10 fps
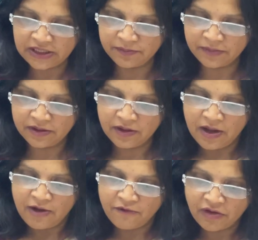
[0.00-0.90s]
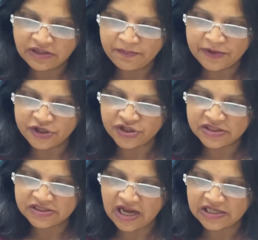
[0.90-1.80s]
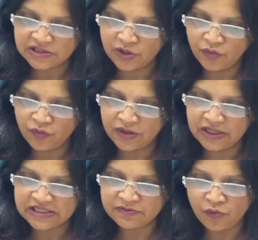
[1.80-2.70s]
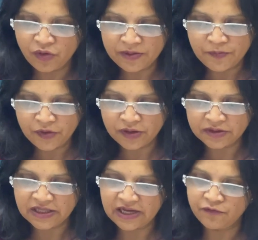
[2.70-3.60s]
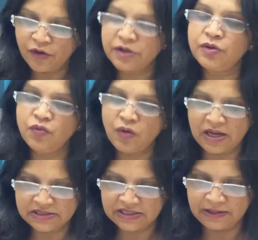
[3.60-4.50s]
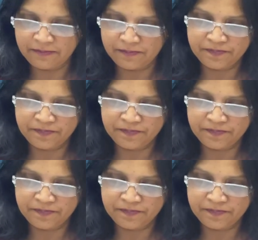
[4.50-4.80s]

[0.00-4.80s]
number, what the patients ask you is more important than what you ask him.